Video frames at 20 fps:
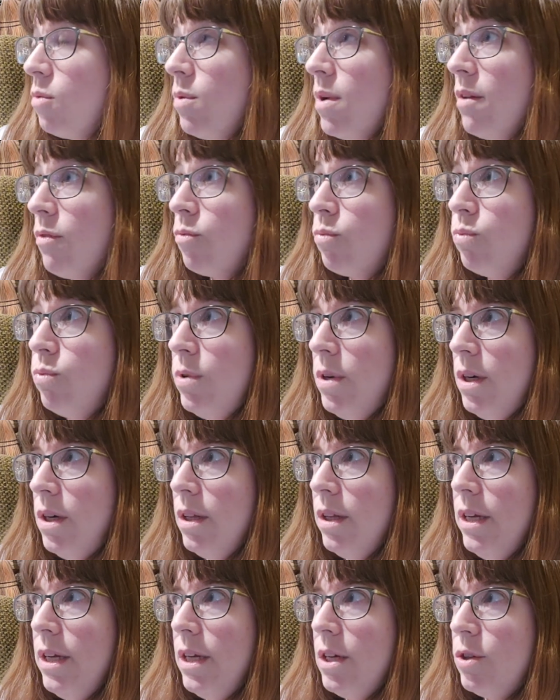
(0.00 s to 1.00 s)
we have
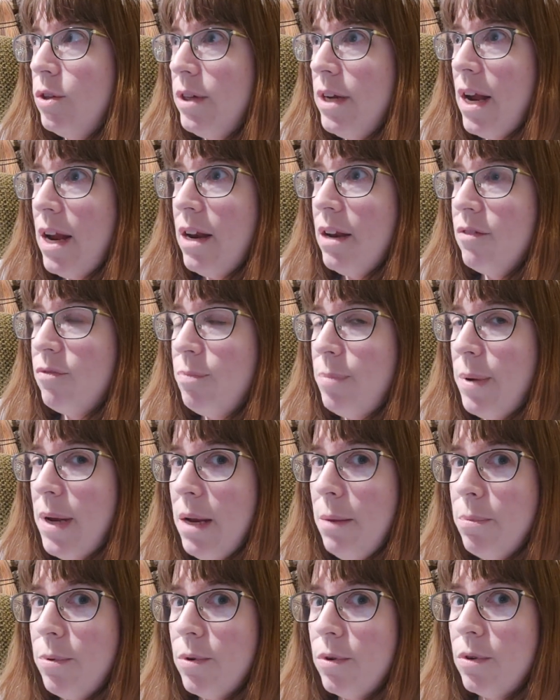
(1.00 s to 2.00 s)
really creative
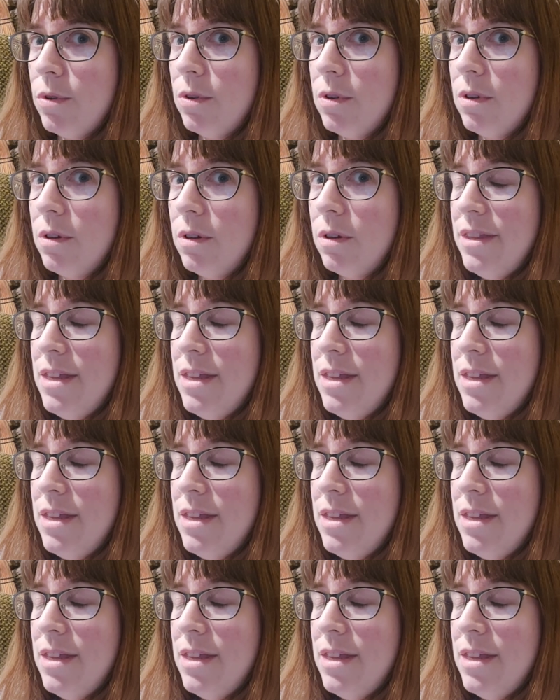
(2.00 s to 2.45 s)
people